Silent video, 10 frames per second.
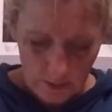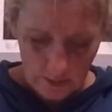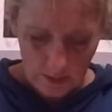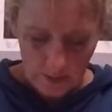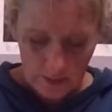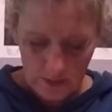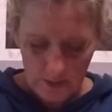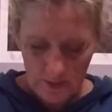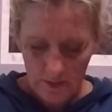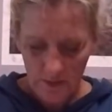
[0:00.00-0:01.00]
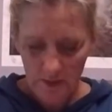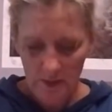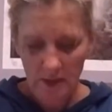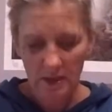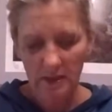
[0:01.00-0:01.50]
because you can
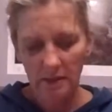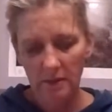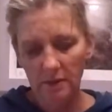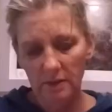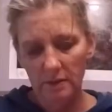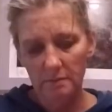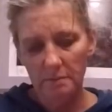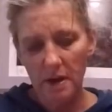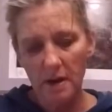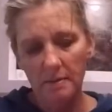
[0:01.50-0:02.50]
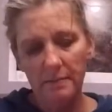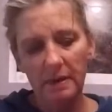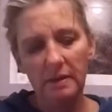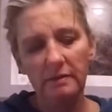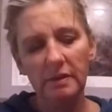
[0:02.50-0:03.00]
kind of hear it
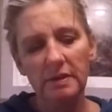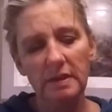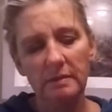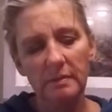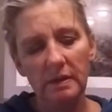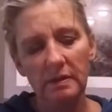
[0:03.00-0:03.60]
popping every time